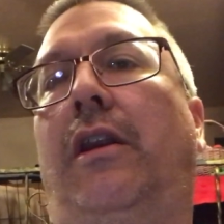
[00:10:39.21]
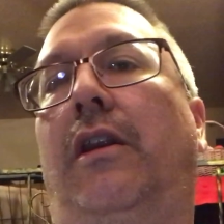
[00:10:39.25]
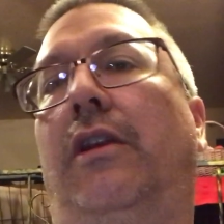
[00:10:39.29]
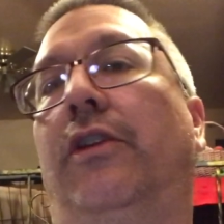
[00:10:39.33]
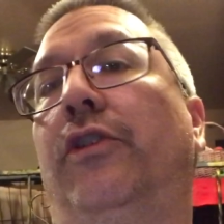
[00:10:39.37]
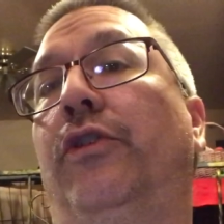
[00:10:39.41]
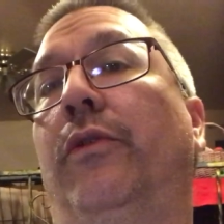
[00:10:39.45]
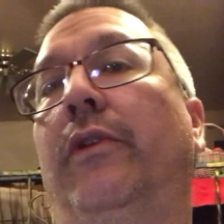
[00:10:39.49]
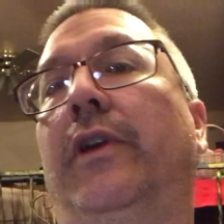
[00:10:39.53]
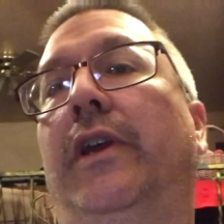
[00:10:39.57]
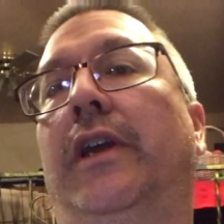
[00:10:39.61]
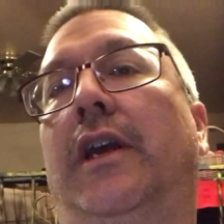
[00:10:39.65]

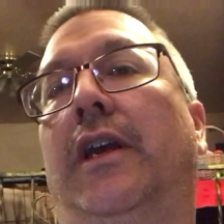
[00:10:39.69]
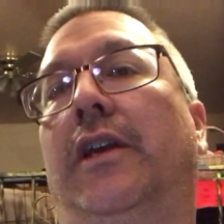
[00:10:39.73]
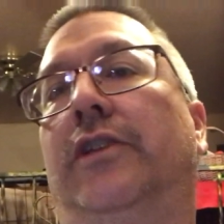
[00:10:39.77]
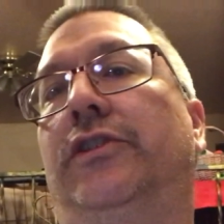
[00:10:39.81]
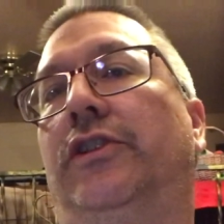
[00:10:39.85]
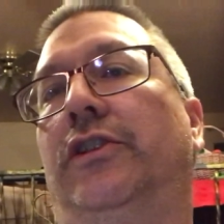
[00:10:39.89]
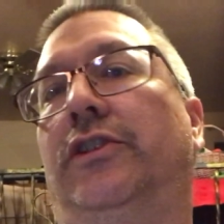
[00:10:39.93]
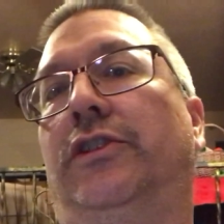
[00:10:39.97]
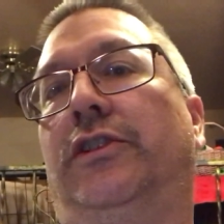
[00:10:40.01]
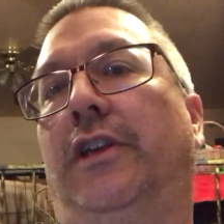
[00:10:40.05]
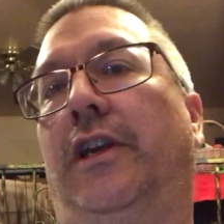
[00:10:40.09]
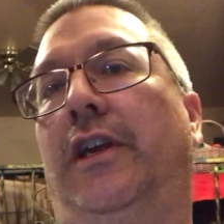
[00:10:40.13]
doing
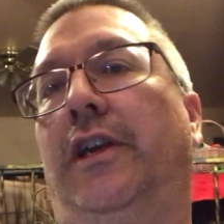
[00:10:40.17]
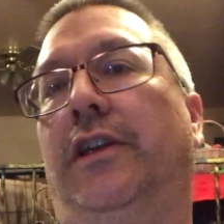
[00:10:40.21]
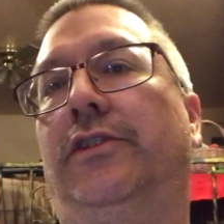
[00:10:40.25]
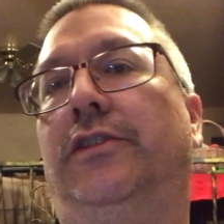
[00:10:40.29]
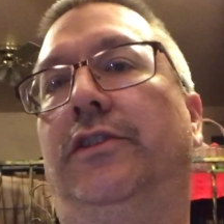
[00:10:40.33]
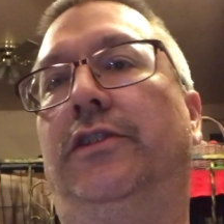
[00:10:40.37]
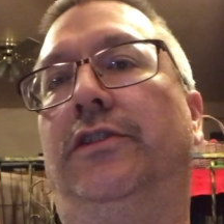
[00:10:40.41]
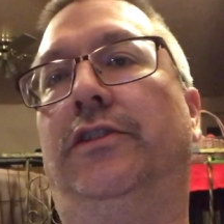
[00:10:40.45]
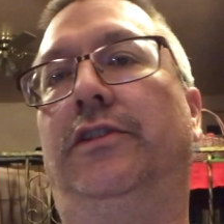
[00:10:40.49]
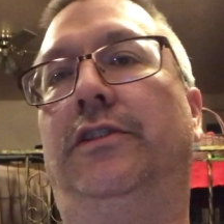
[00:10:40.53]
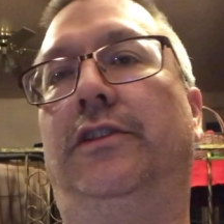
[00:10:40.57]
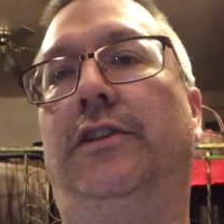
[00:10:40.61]

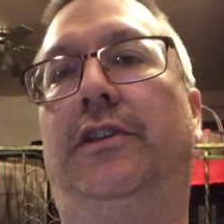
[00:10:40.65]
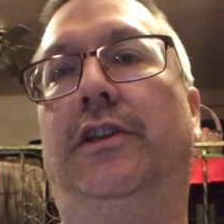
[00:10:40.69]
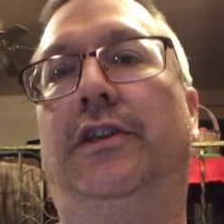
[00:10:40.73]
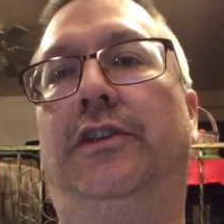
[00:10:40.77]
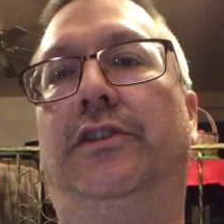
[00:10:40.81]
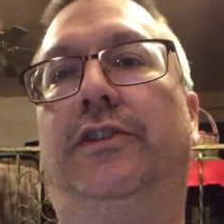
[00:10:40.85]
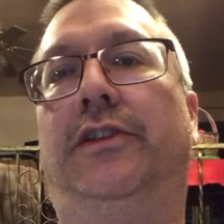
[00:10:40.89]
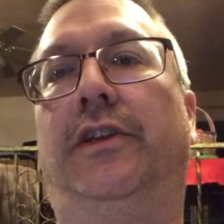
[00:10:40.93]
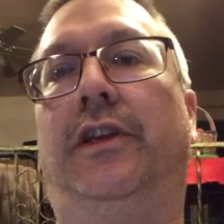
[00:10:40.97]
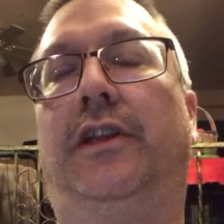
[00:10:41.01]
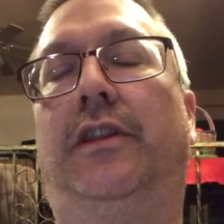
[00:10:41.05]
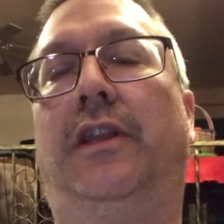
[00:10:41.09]
exercises and
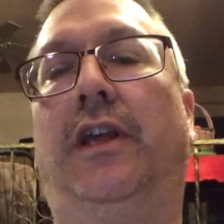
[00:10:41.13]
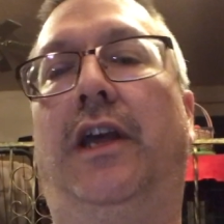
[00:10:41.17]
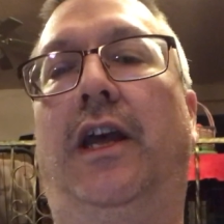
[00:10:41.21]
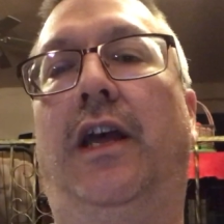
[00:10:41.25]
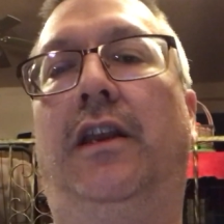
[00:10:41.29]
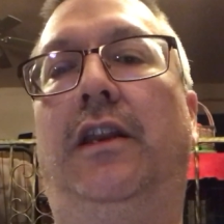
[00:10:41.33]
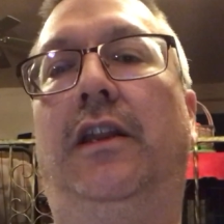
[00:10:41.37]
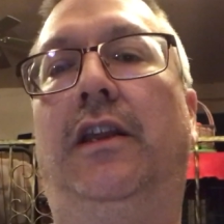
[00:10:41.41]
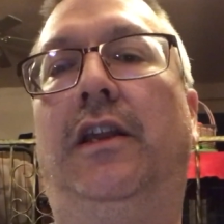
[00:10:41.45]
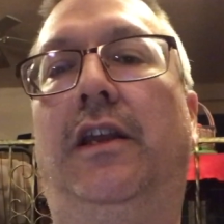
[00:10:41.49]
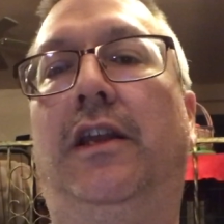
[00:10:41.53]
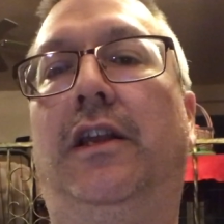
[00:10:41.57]
things like that
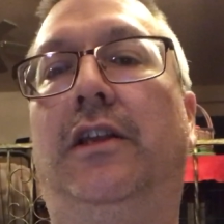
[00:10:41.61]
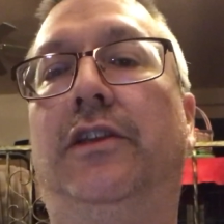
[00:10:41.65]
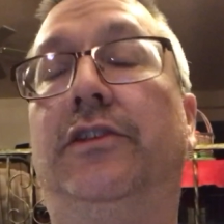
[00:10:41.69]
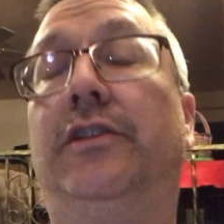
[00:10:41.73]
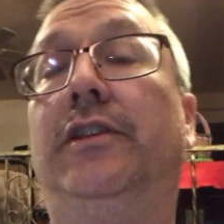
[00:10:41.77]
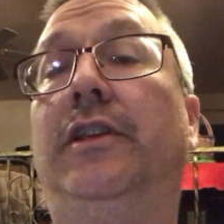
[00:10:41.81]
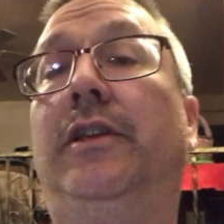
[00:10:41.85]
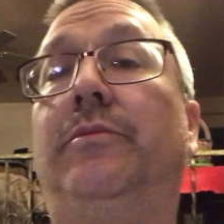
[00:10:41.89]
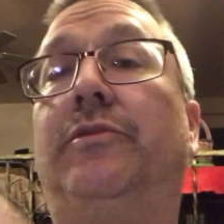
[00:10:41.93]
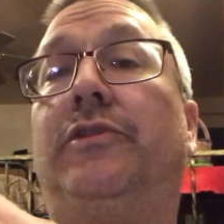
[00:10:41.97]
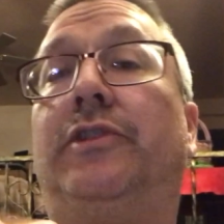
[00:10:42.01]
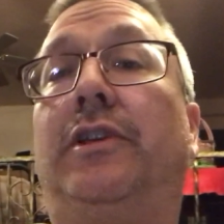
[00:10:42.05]

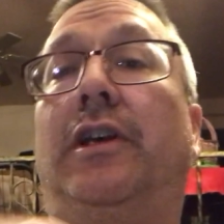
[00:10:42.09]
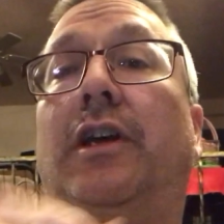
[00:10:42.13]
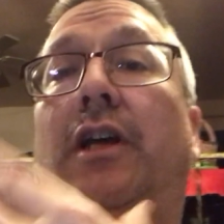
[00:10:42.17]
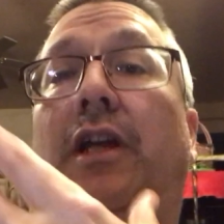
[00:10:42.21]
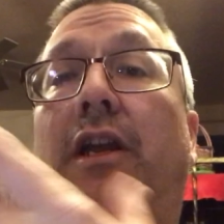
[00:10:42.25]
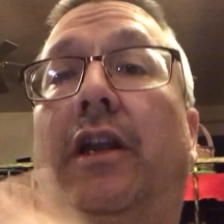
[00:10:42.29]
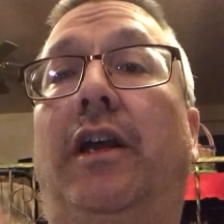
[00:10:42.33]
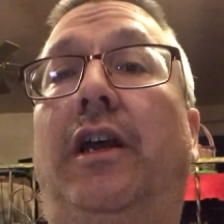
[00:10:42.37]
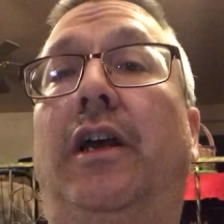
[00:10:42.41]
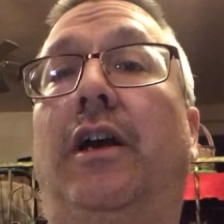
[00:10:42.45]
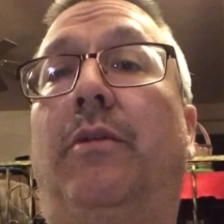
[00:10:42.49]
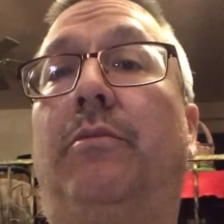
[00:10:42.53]
seems to
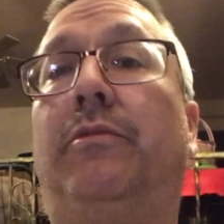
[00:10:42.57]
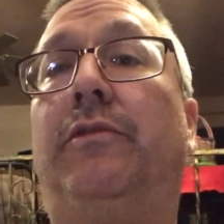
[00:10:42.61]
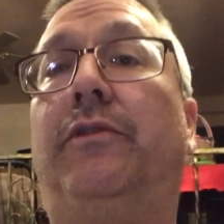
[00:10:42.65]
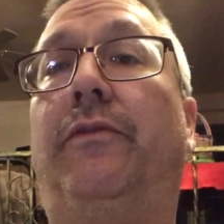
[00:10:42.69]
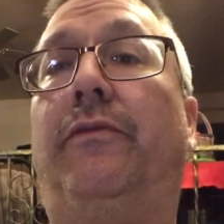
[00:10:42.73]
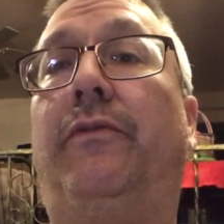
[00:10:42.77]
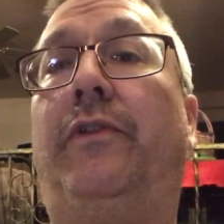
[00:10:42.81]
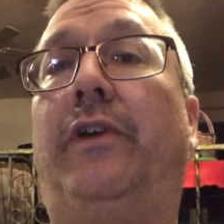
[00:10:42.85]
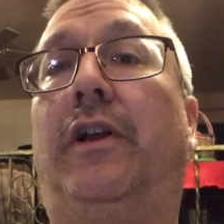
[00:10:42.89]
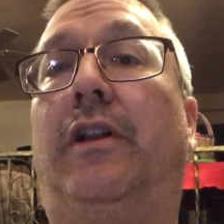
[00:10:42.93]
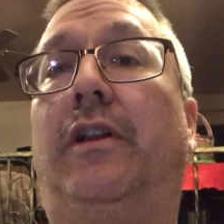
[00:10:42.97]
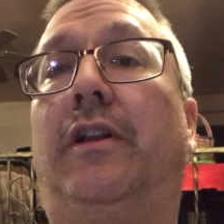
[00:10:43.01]
kind of help
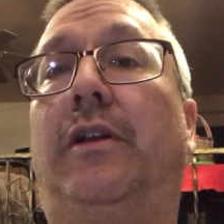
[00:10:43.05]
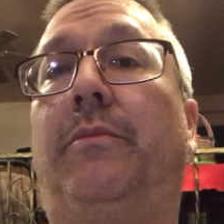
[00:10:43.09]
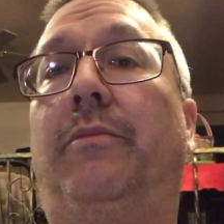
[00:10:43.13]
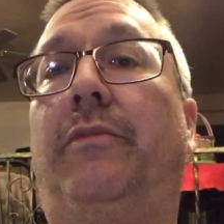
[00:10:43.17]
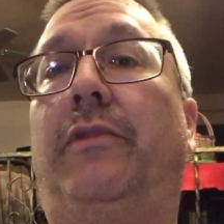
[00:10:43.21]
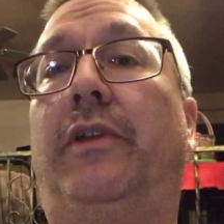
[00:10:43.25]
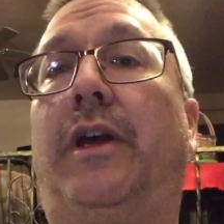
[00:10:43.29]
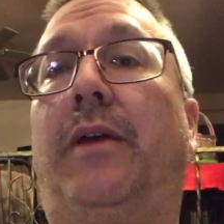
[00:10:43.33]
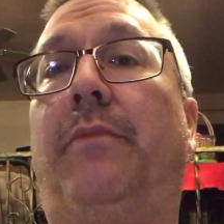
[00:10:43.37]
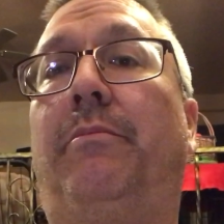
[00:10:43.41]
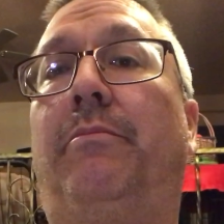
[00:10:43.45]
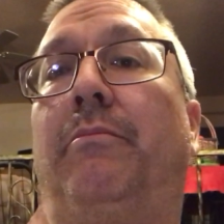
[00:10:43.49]
develop
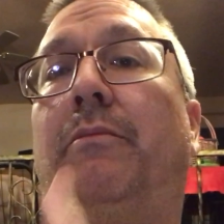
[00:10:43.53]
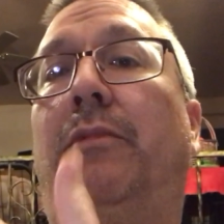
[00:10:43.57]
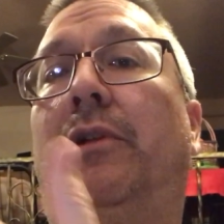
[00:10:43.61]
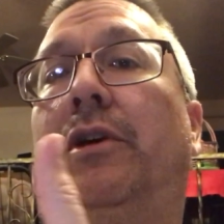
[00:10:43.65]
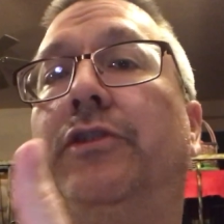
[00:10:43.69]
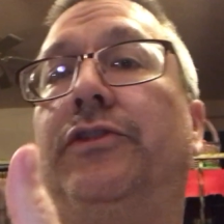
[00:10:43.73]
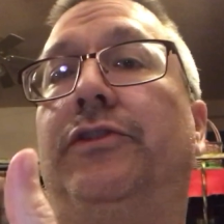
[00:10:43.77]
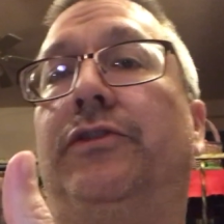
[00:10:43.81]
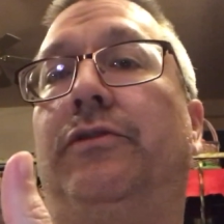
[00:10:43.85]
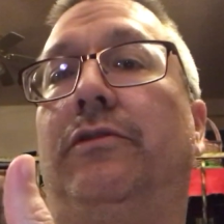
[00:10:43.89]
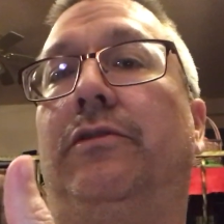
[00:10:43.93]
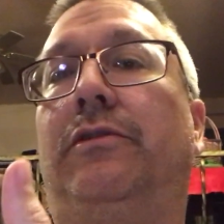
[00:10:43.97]
that
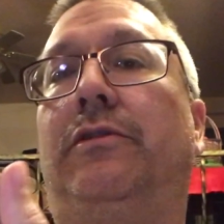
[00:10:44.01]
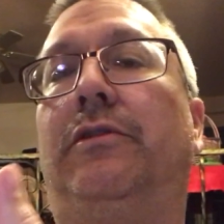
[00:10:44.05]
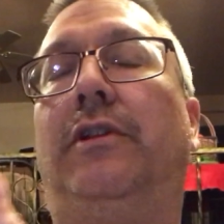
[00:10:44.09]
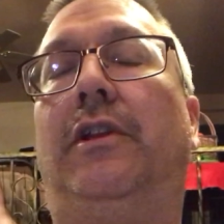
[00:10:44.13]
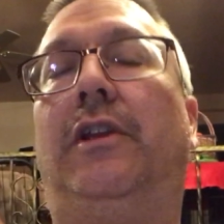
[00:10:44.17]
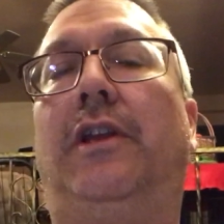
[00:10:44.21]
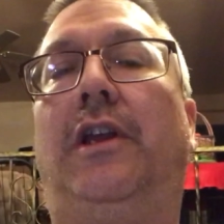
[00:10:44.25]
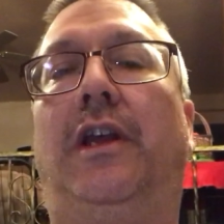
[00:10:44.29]
muscle